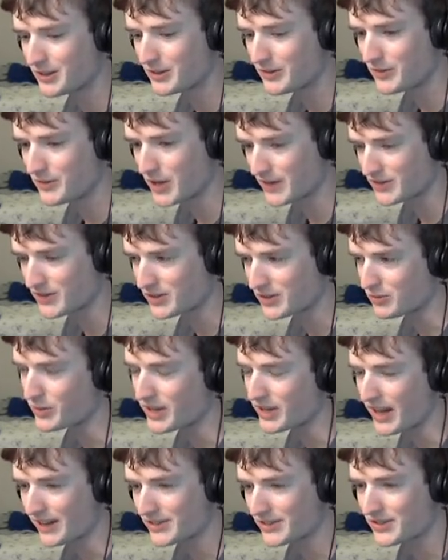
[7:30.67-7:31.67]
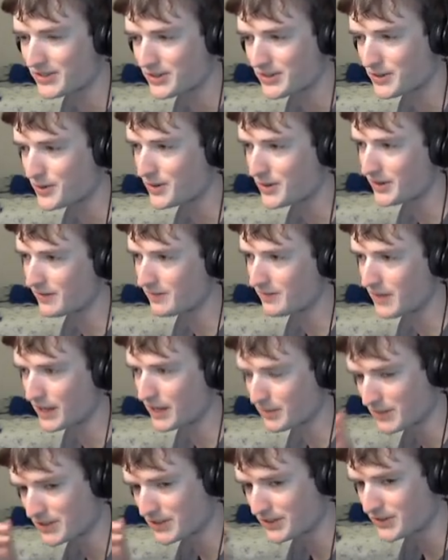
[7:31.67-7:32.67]
you have to react to and
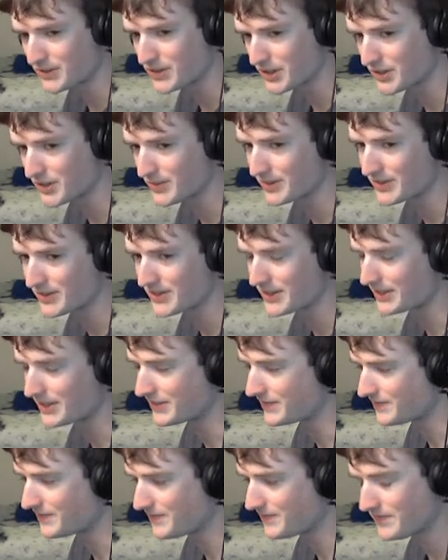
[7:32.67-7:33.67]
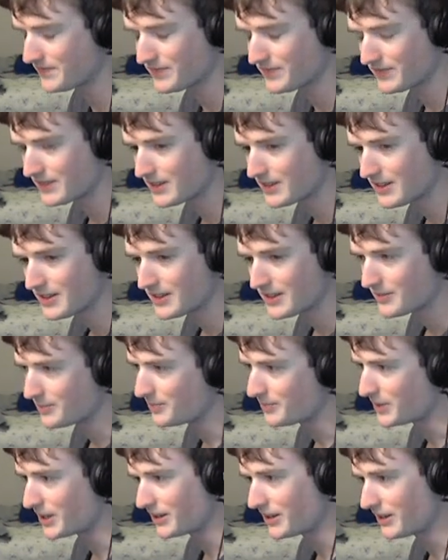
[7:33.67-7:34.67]
make mental judgments on.
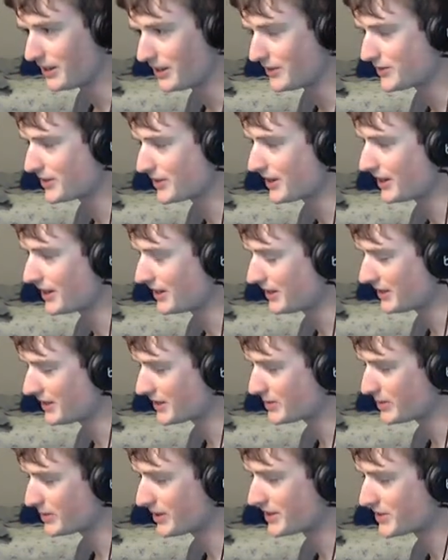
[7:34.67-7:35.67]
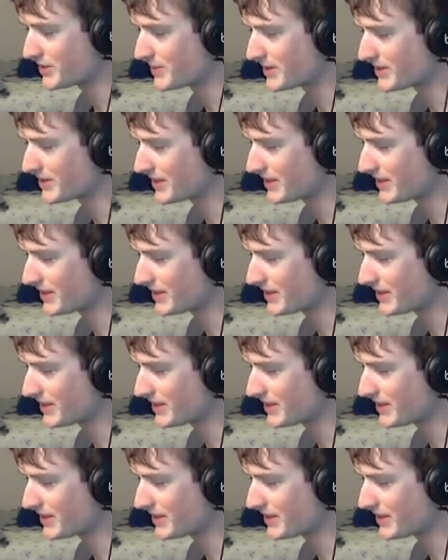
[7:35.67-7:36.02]
But I'll try and explain as best I